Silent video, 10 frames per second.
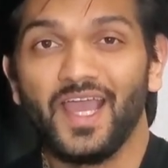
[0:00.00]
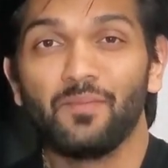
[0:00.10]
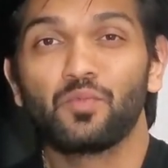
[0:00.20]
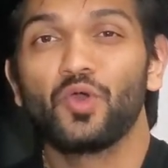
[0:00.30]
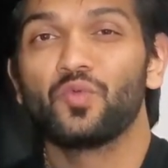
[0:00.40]

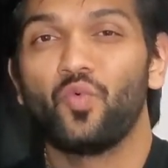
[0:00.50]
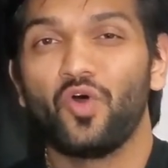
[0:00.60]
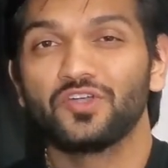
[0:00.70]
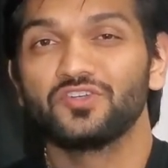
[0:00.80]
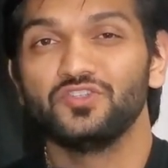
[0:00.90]
Employer
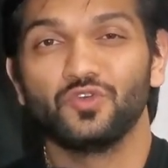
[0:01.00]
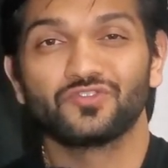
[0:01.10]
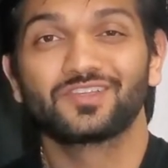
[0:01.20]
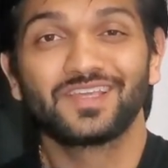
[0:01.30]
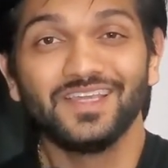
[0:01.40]
want your
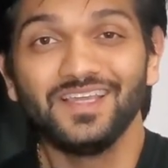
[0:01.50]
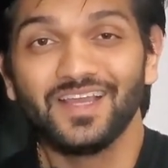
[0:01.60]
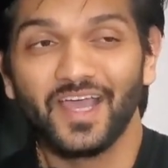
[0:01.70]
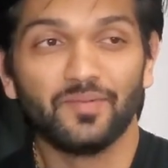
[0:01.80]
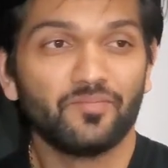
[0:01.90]
skill
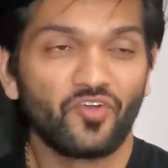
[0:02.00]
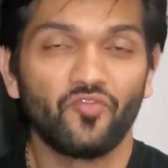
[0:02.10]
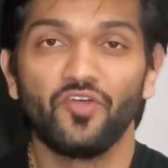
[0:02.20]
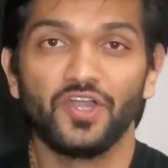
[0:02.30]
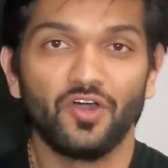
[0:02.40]
and
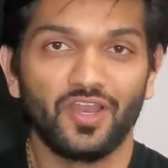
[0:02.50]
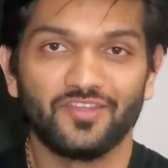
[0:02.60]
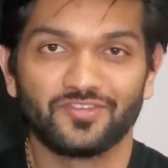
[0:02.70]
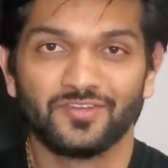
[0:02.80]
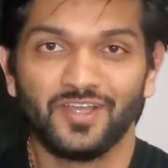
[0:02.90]
profound
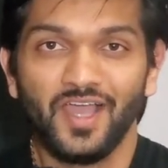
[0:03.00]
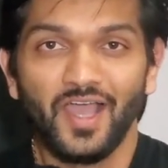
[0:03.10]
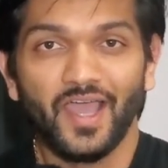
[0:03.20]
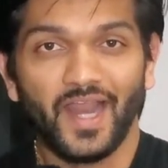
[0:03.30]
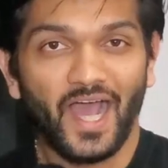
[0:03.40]
knowledge.
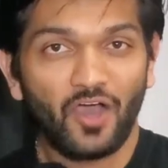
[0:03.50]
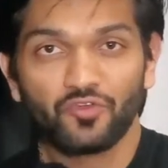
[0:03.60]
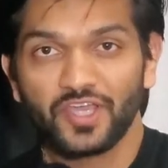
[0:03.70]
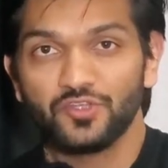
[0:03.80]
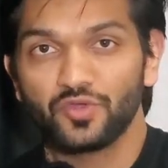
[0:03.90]
And how
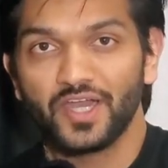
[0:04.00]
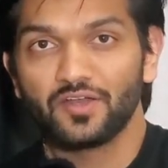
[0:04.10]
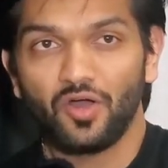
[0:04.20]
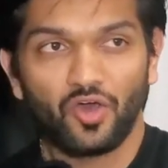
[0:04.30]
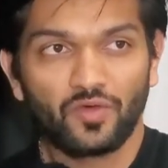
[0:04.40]
can you
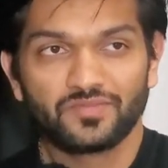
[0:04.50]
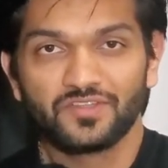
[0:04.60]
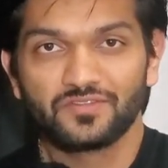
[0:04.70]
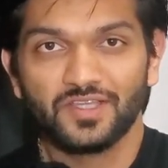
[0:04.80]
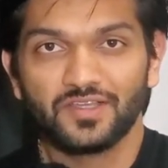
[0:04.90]
get all of
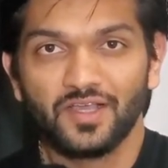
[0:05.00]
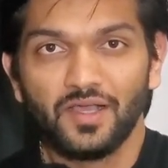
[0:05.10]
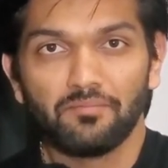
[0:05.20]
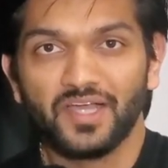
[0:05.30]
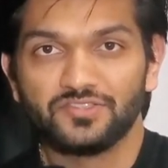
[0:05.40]
this thing
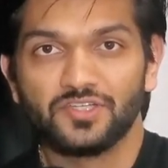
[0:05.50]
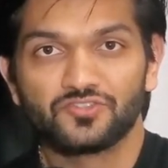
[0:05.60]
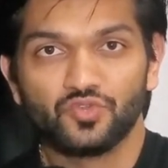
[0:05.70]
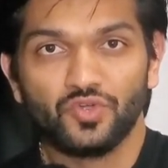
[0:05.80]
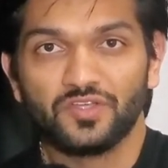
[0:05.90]
by
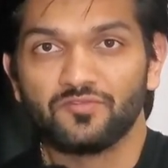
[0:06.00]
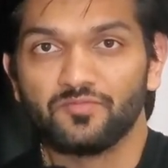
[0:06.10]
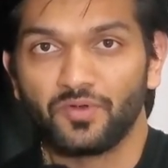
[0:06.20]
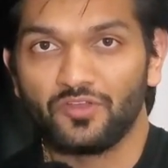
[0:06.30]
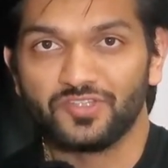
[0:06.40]
just
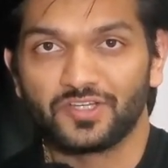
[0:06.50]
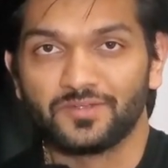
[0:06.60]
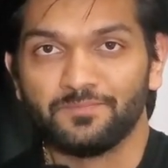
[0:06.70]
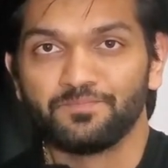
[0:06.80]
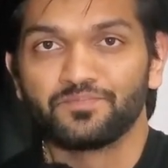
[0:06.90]
doing project,
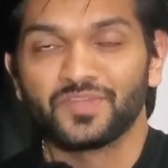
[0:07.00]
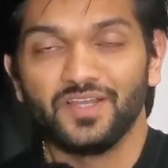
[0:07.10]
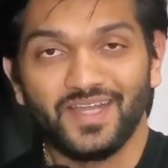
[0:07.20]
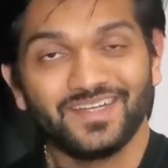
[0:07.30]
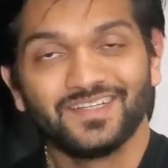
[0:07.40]

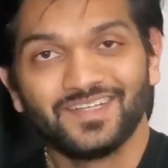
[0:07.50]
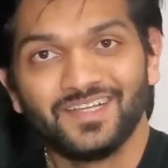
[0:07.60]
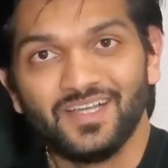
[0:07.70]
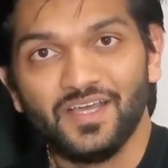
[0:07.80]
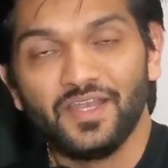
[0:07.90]
right?
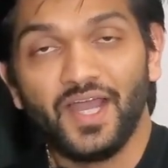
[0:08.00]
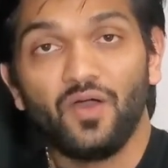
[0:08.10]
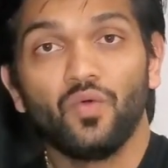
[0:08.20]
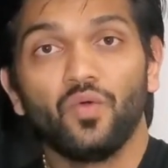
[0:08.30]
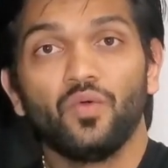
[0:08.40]

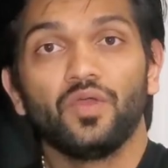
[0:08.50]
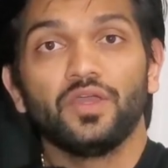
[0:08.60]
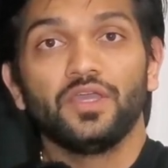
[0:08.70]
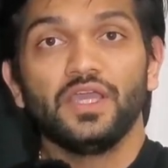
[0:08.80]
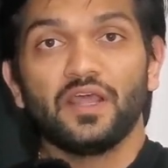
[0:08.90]
Now,
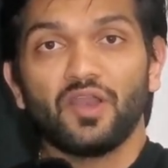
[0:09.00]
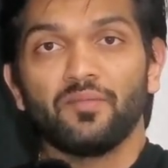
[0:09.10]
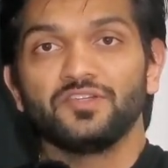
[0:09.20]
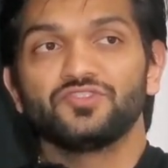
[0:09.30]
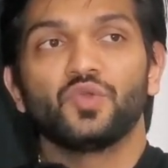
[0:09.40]
here I want to
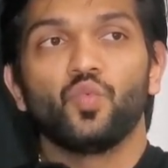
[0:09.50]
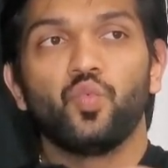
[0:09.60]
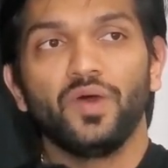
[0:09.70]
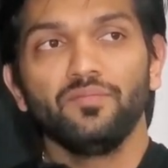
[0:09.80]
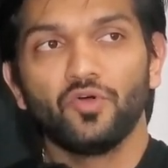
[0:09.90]
mention
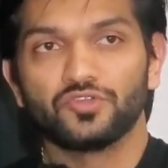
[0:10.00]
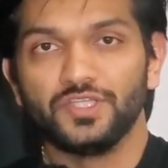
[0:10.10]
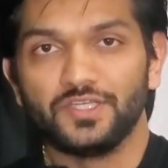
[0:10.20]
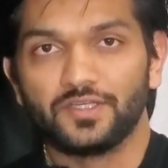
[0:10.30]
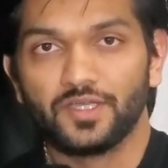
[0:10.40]
one more
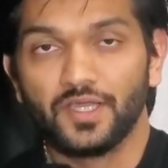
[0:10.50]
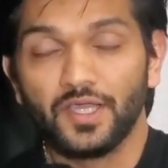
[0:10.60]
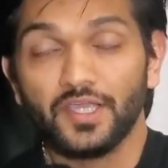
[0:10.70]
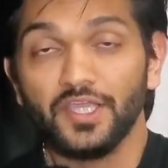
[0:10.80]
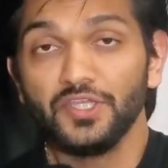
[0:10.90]
thing.
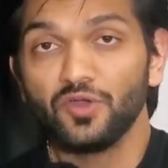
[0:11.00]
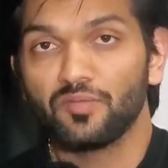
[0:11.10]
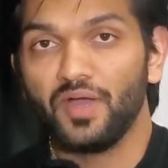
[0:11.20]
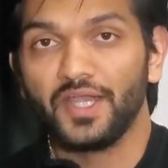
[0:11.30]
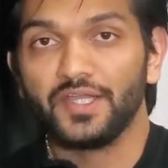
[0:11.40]
In your
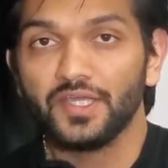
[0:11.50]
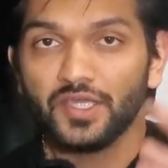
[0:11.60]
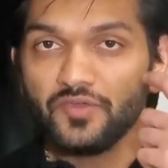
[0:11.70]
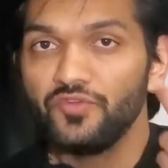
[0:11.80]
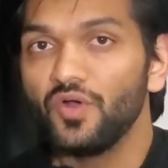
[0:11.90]
mind,
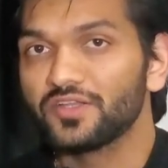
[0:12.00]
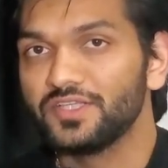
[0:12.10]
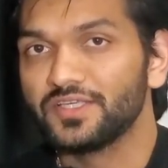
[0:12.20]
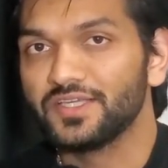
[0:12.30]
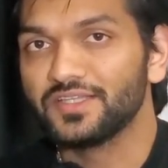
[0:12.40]
if you are
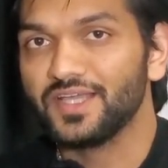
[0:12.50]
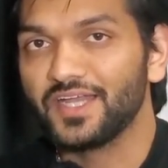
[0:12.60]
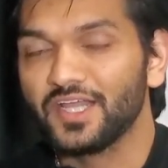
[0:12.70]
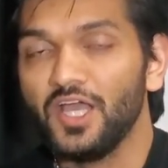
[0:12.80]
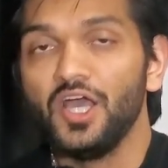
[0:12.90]
thinking
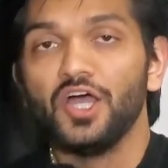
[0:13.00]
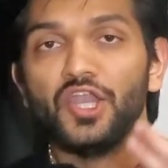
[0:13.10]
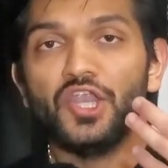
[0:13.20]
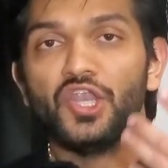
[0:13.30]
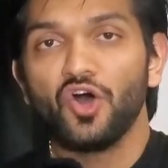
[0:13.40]
that
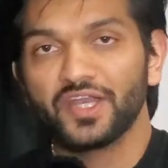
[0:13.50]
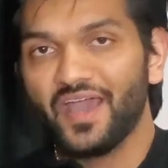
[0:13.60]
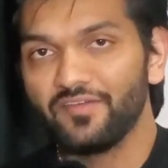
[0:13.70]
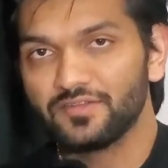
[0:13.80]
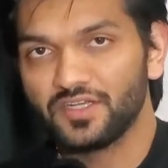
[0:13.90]
not
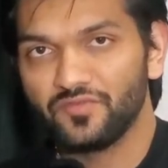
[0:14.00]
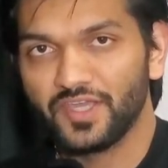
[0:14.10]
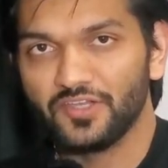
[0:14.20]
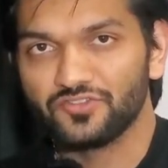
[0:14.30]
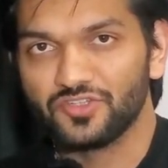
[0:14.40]
having
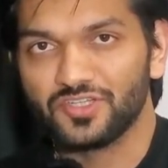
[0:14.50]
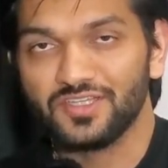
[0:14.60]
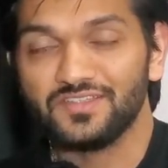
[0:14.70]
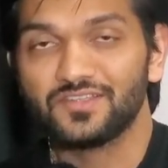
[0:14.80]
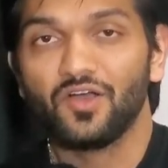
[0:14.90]
certification
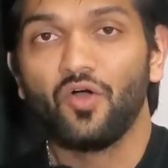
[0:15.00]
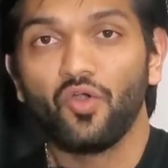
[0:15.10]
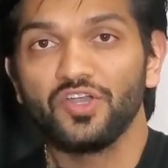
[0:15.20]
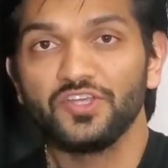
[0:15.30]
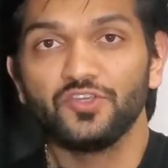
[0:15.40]
is
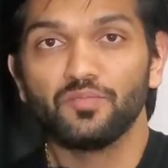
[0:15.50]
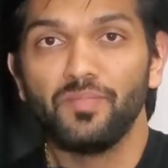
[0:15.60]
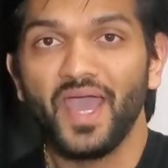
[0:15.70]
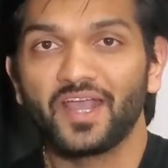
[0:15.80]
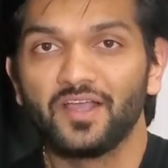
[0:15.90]
holding you
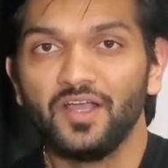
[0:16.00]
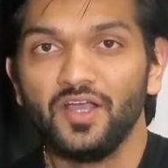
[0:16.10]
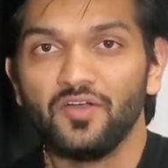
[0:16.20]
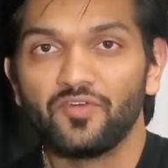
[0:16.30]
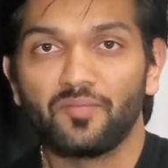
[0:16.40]
back
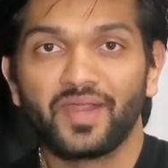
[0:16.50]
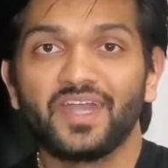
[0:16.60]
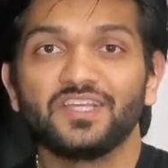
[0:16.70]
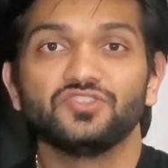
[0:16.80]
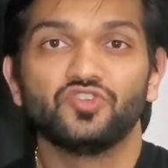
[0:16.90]
from
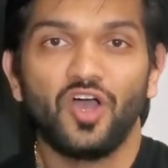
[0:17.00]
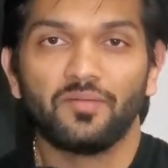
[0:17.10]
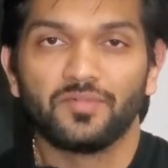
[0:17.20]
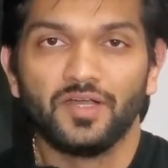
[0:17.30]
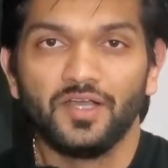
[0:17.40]
getting
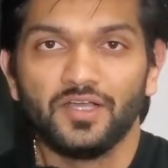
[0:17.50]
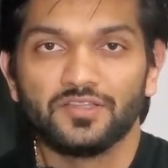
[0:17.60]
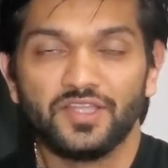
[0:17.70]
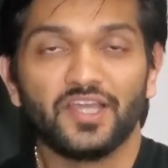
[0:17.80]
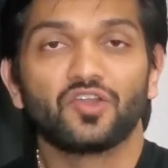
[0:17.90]
job,
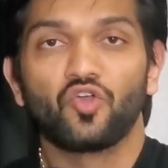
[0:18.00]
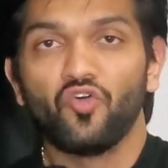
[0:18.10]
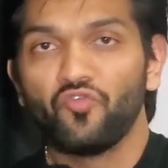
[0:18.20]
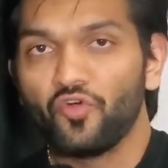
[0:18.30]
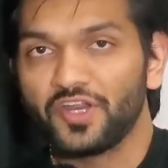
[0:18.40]
then go
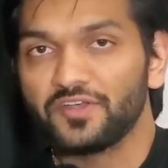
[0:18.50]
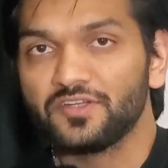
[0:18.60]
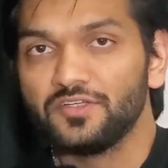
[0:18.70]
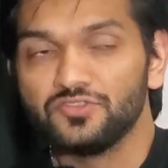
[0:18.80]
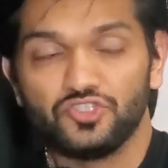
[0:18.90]
for it
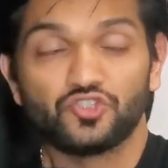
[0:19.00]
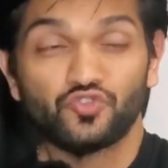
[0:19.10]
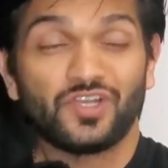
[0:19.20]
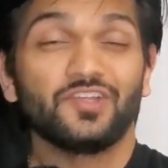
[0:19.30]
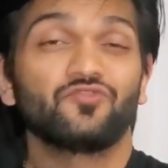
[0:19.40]
just to
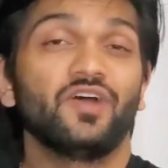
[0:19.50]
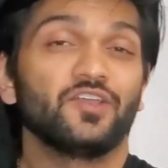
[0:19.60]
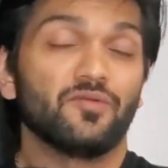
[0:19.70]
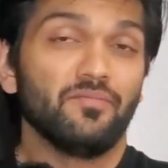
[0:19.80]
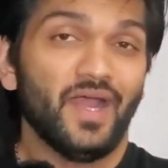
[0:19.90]
satisfy
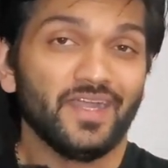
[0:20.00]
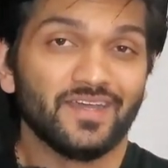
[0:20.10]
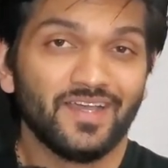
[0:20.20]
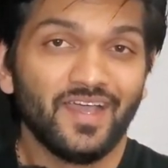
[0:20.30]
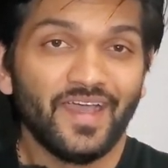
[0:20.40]
your mind
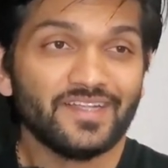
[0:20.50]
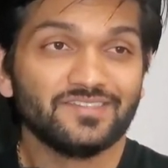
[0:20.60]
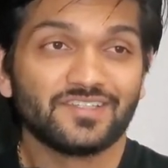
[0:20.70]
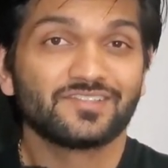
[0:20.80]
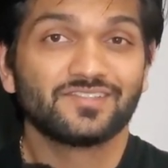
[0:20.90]
and
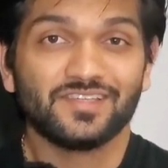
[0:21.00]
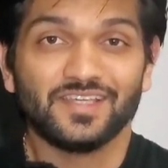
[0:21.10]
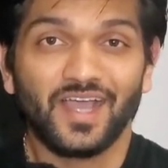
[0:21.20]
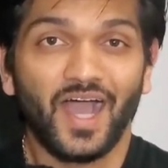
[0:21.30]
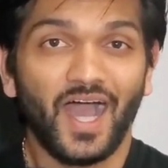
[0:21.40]
just
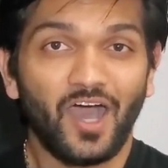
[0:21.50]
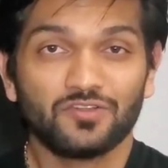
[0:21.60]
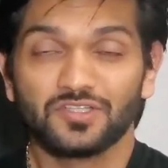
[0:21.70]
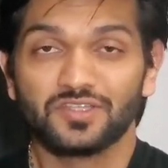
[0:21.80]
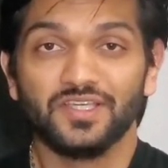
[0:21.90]
see how
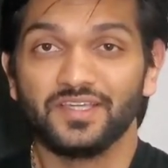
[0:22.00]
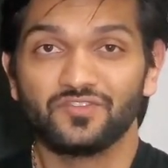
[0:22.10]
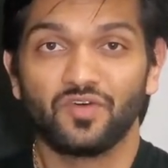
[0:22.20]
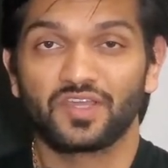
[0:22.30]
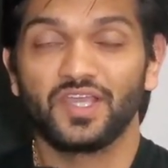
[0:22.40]
the thing
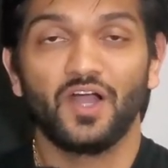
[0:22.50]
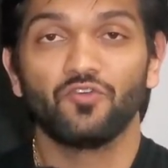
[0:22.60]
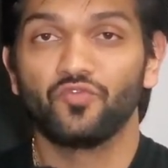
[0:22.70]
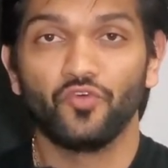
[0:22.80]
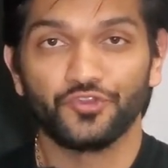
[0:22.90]
is working
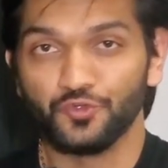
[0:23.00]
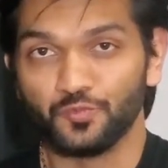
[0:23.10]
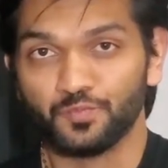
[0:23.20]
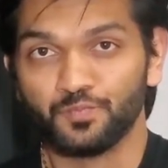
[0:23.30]
out for you.